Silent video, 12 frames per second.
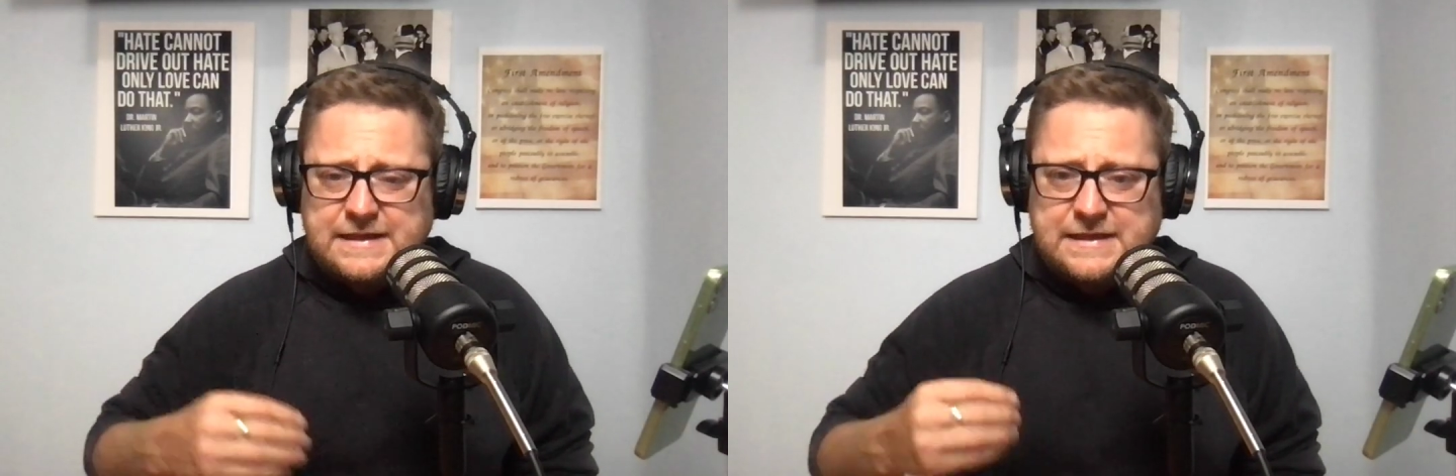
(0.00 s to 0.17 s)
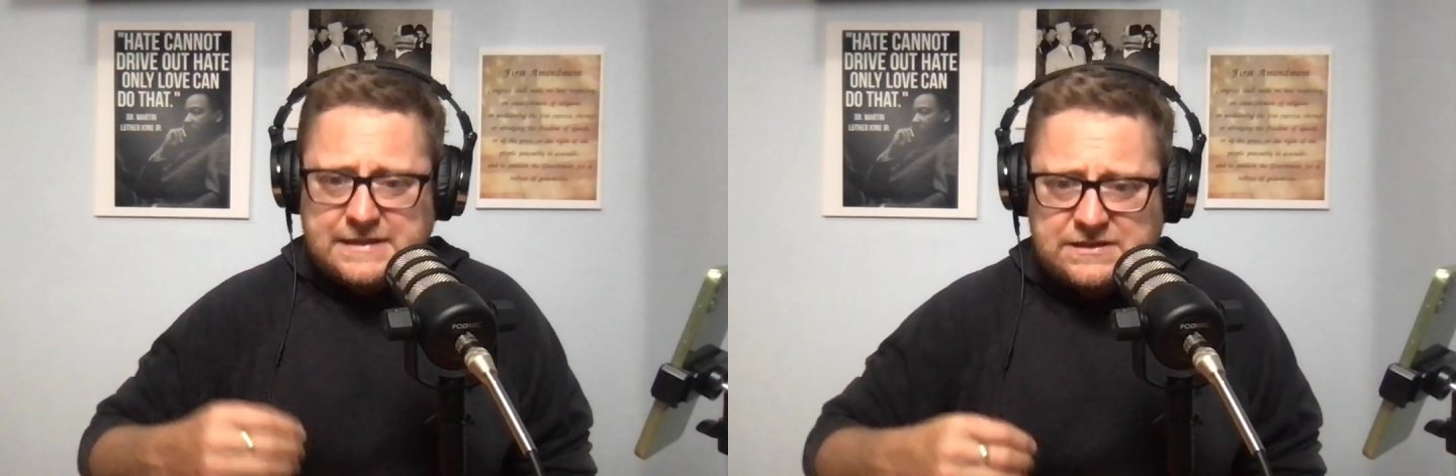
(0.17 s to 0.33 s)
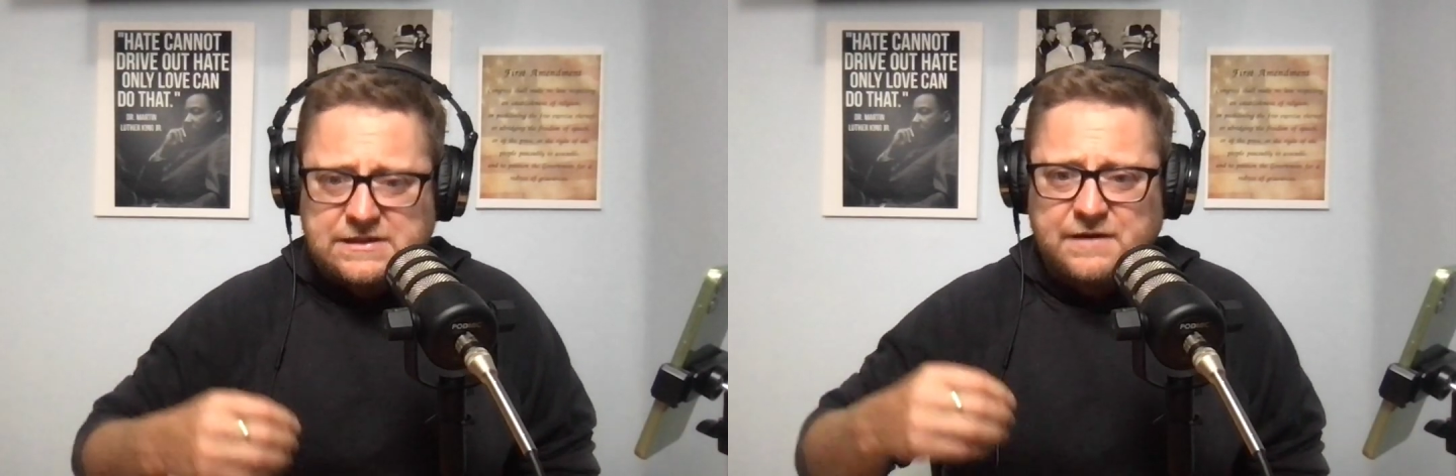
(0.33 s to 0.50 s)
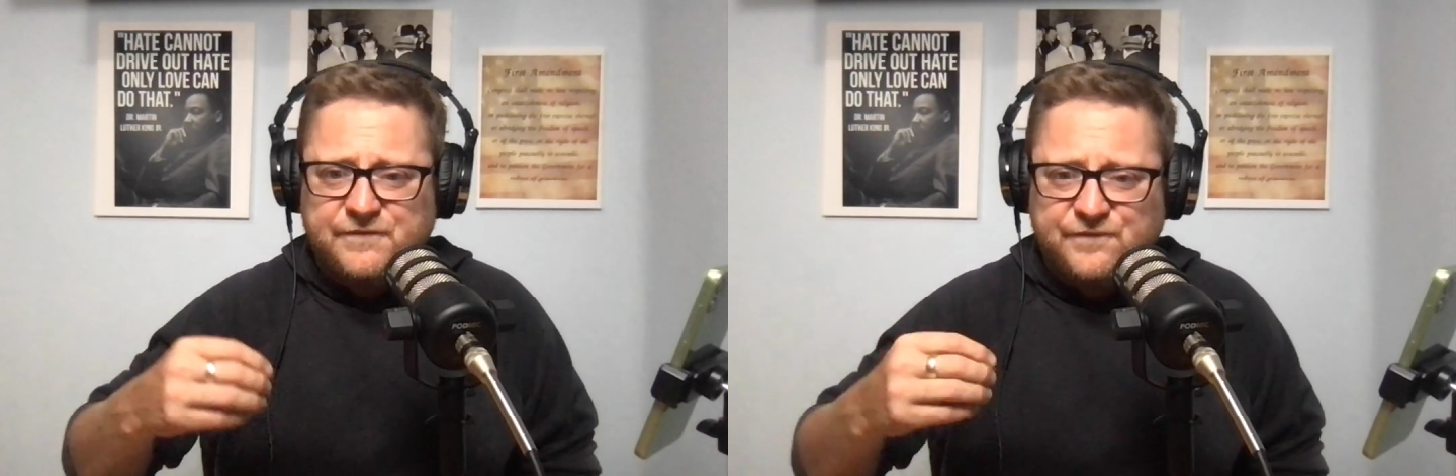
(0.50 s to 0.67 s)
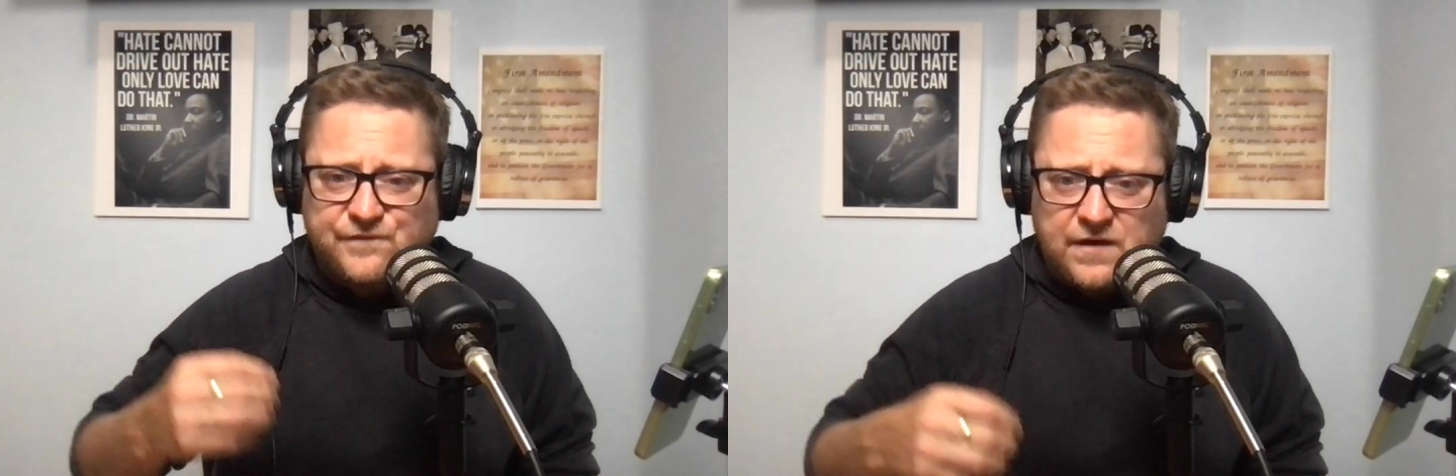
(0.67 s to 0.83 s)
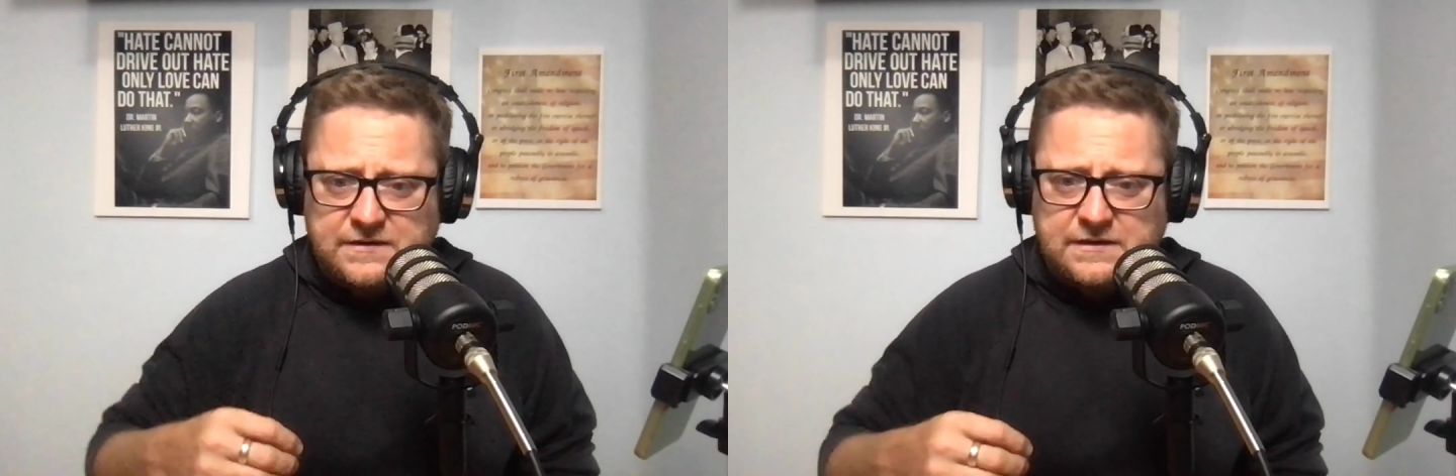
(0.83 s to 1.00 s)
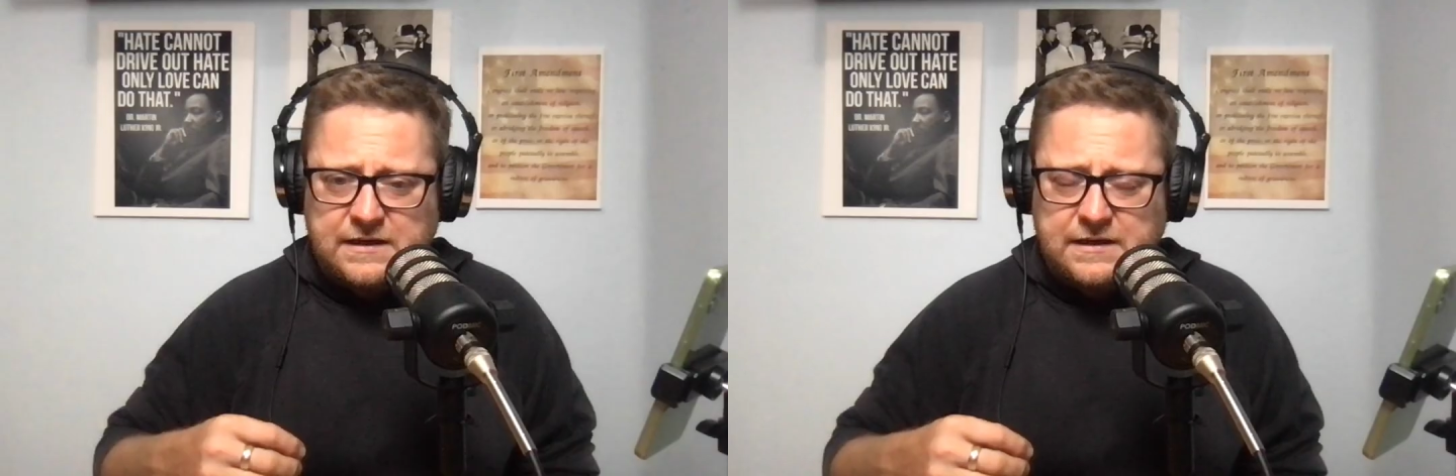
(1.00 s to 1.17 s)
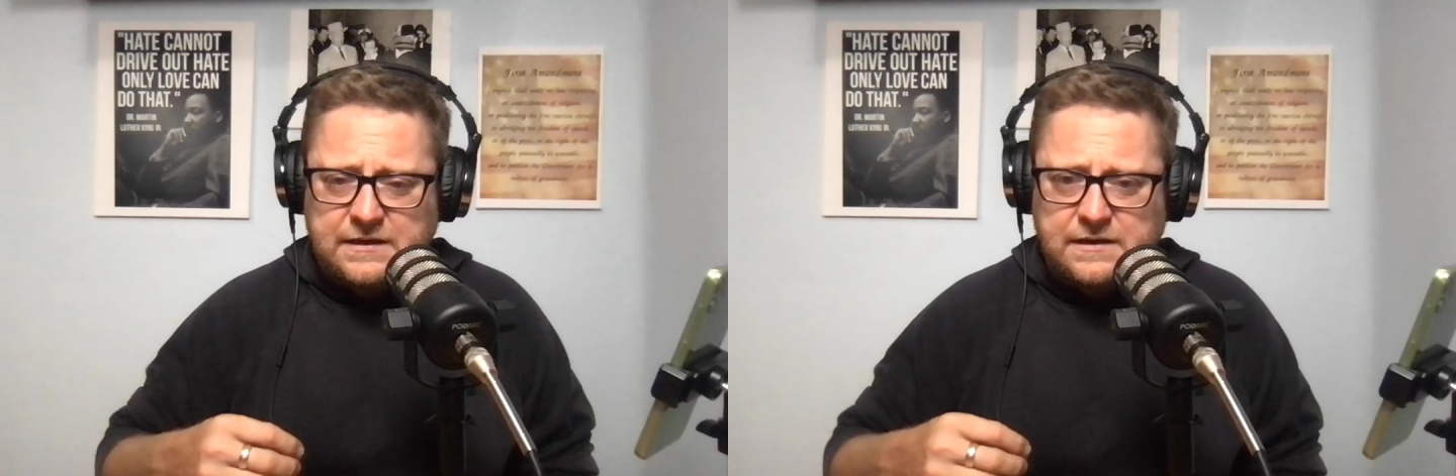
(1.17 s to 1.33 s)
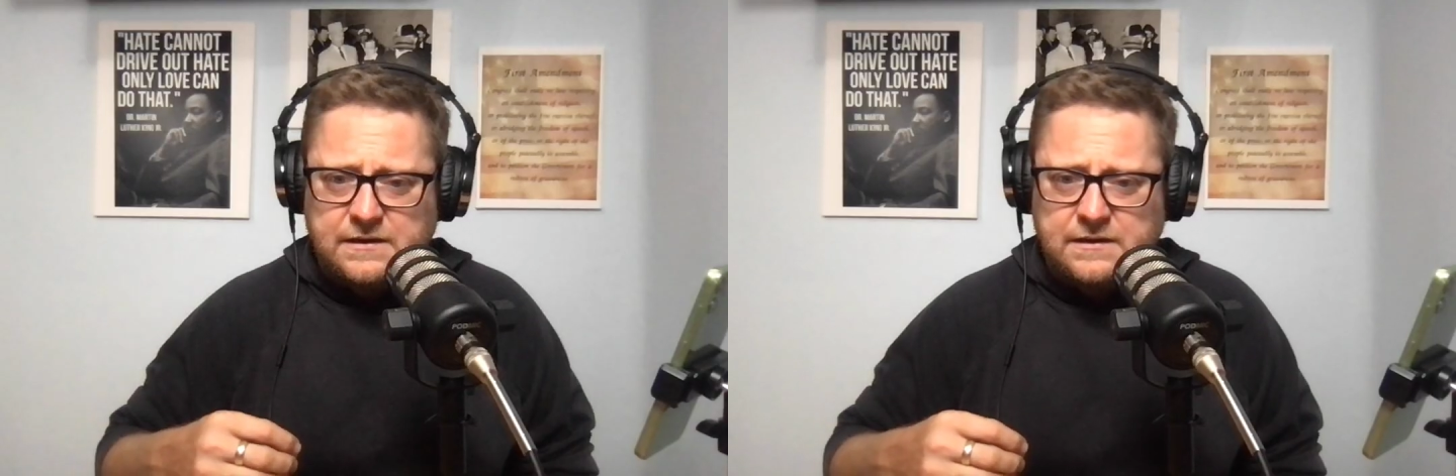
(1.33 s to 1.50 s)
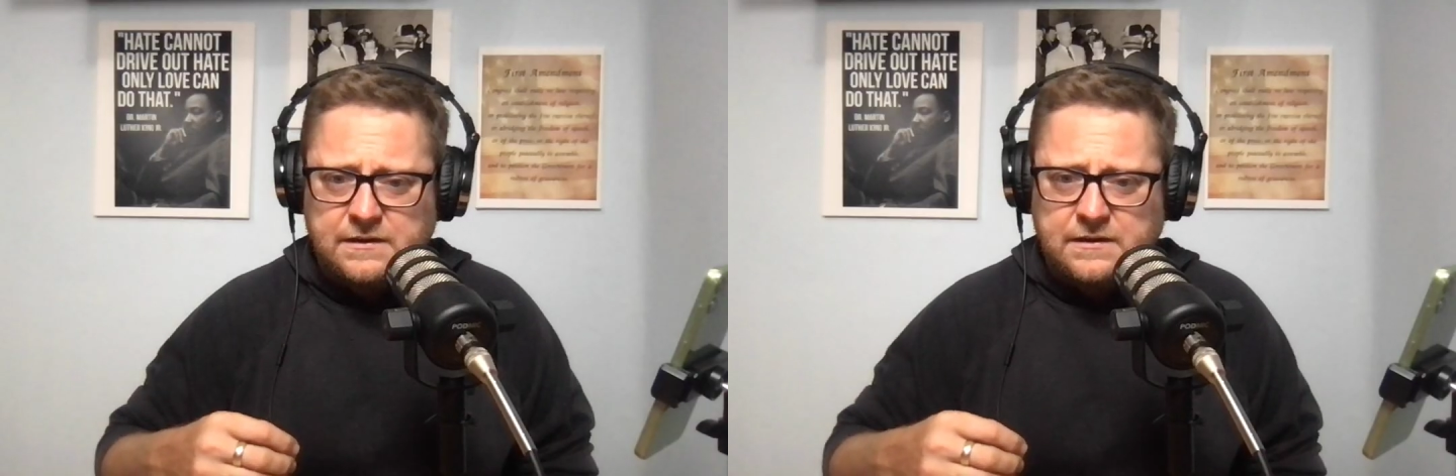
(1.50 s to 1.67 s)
is funding